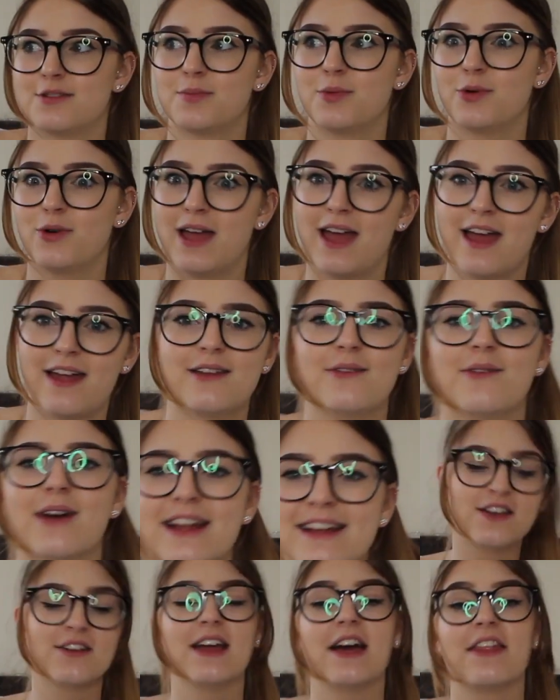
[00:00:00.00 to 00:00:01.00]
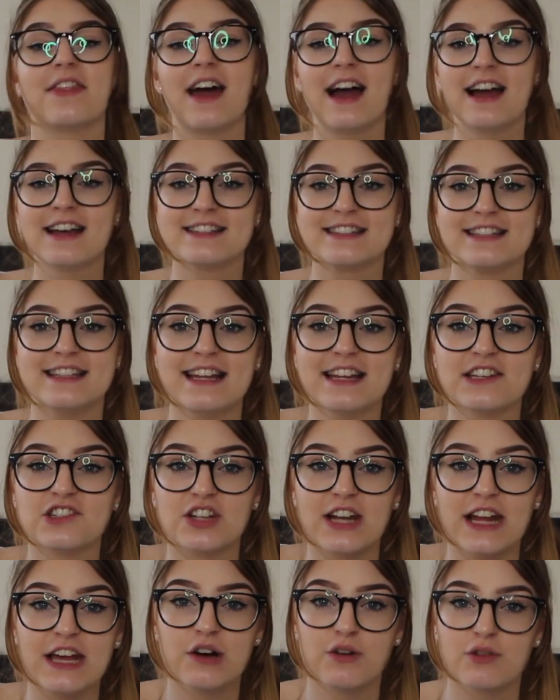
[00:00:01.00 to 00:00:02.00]
bought it anyway. So yeah, that is
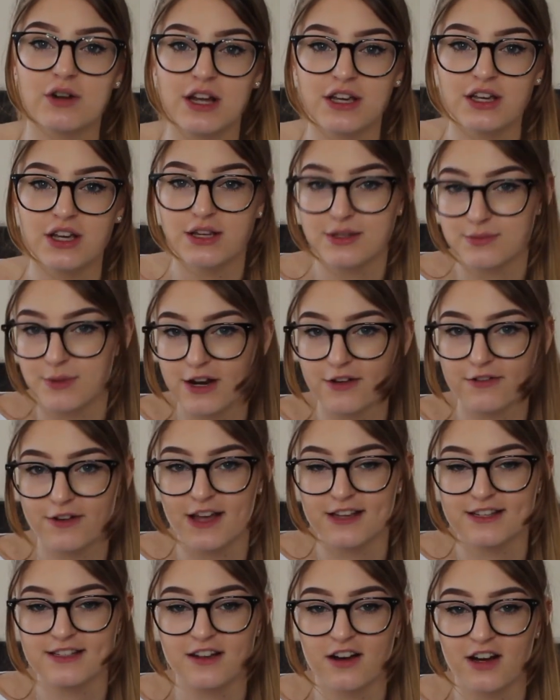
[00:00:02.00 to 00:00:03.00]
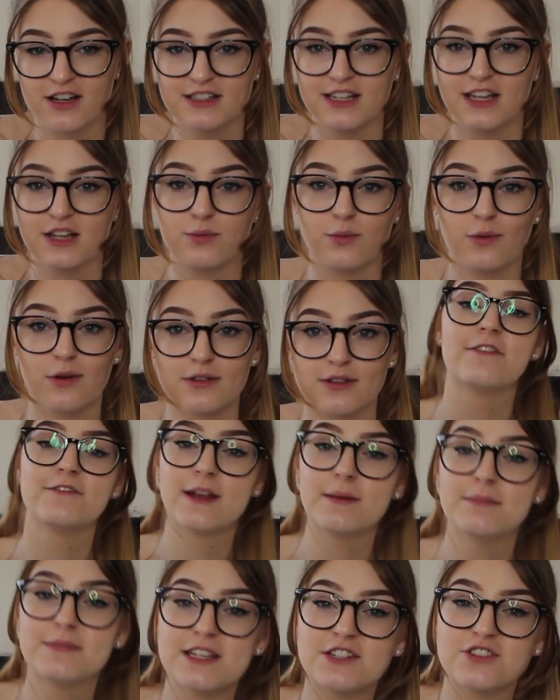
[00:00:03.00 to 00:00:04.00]
literally all I used when I first started, was a
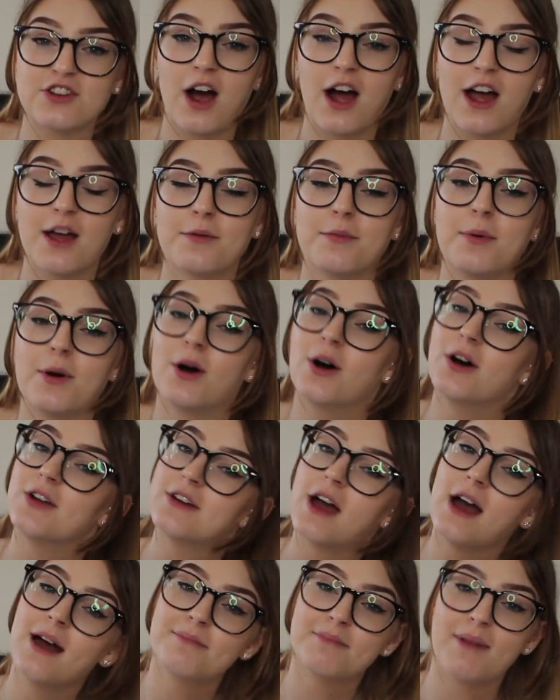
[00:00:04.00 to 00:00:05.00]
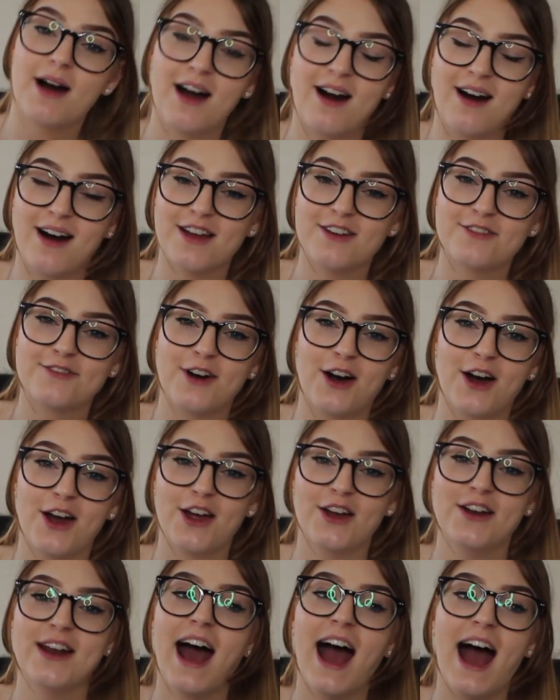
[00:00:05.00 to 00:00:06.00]
flimsy tripod, my
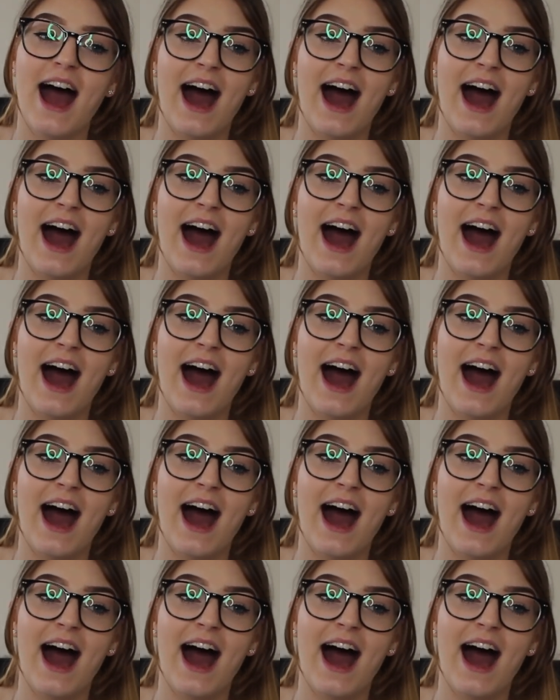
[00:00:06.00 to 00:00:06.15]
iPhone,